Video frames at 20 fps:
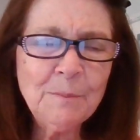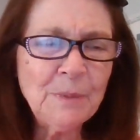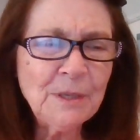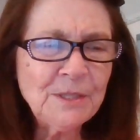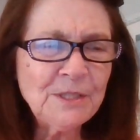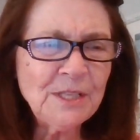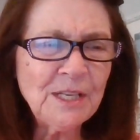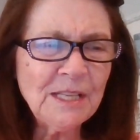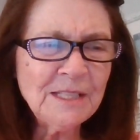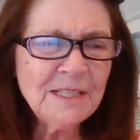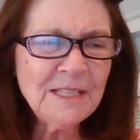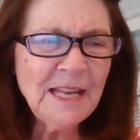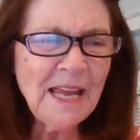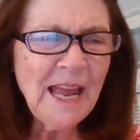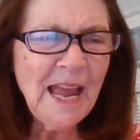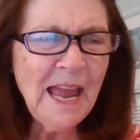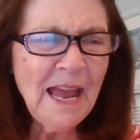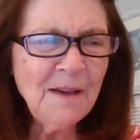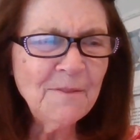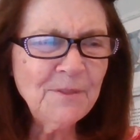But just to
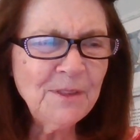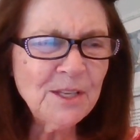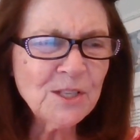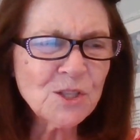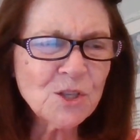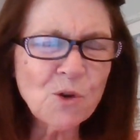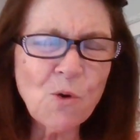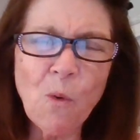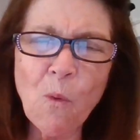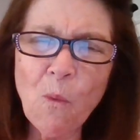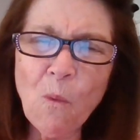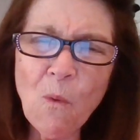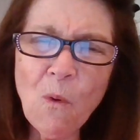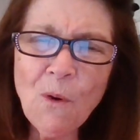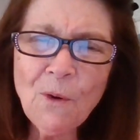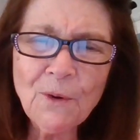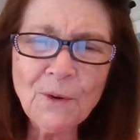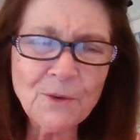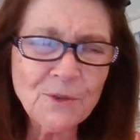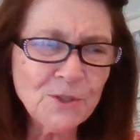have this
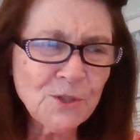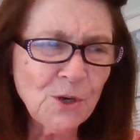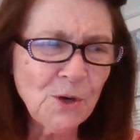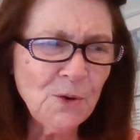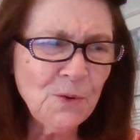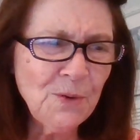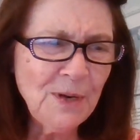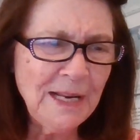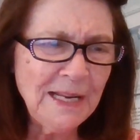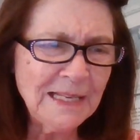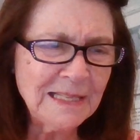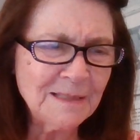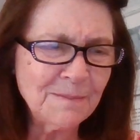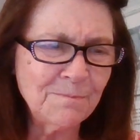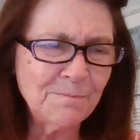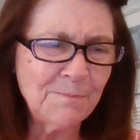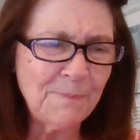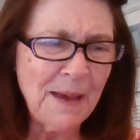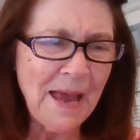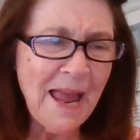quarter turn his
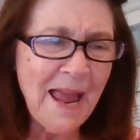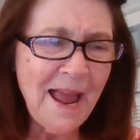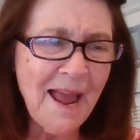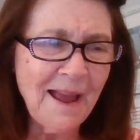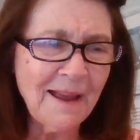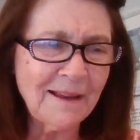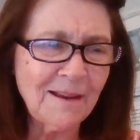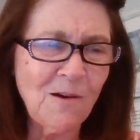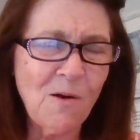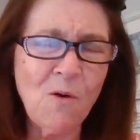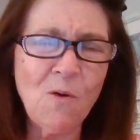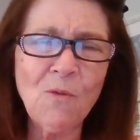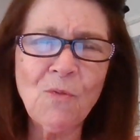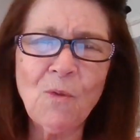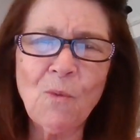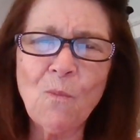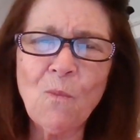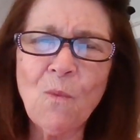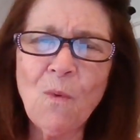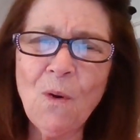back on
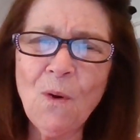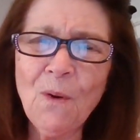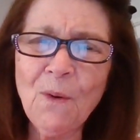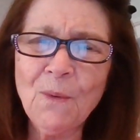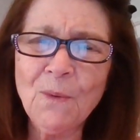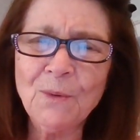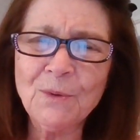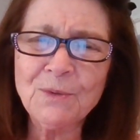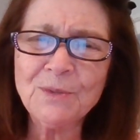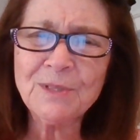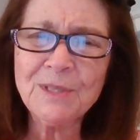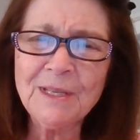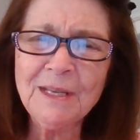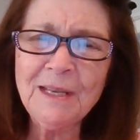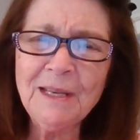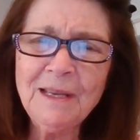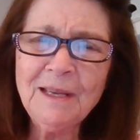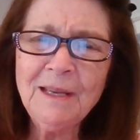the words